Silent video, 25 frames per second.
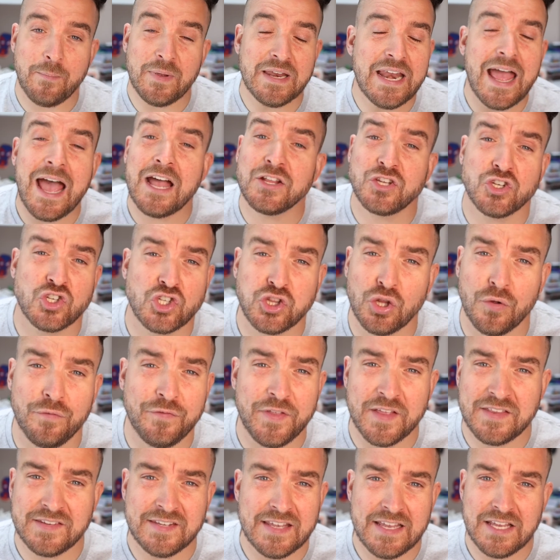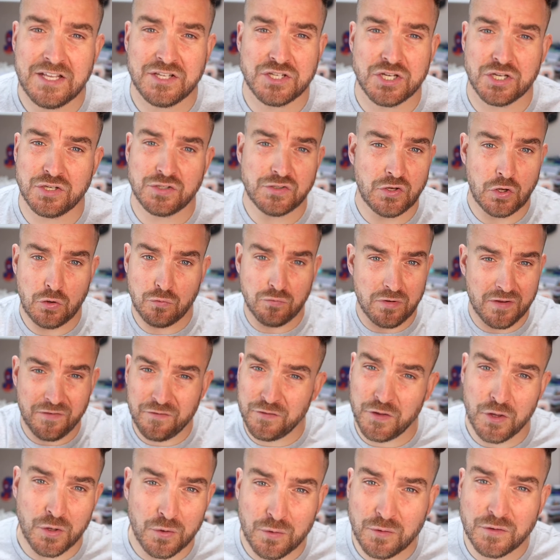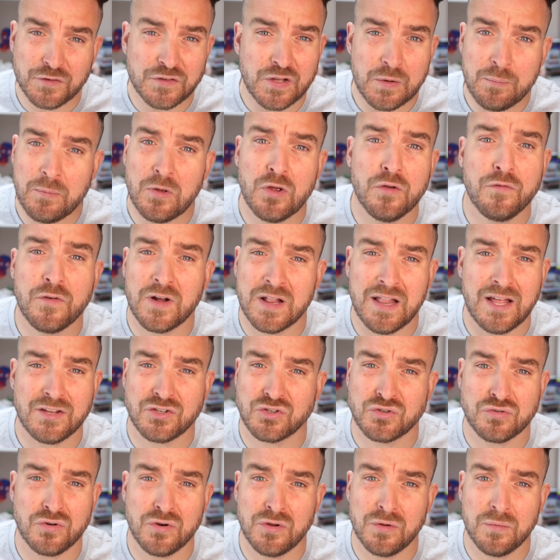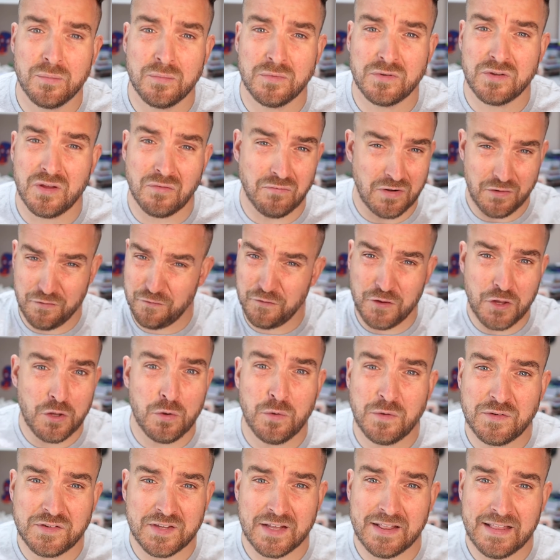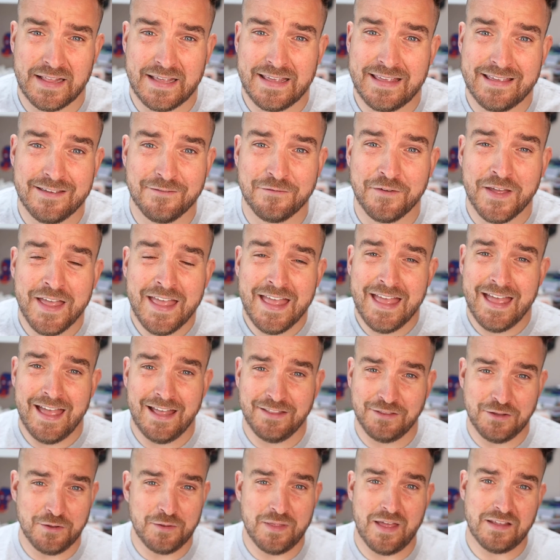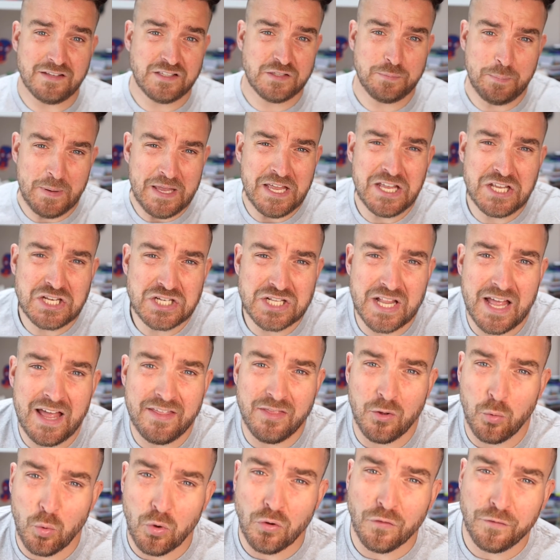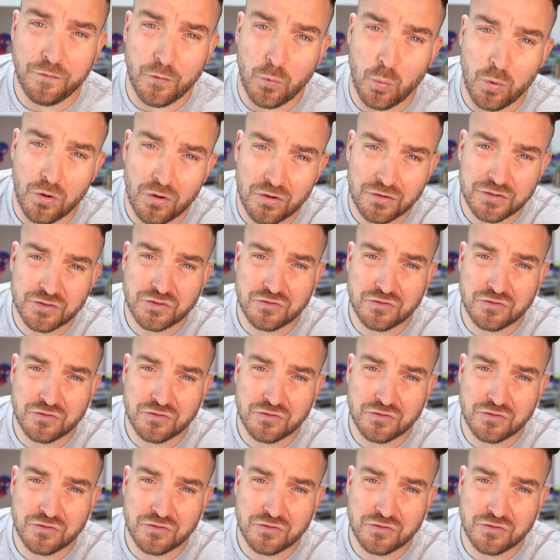I mean, I just love the teachers who refuse to move classrooms, refuse to leave, and do that speech like the Wolf of Wall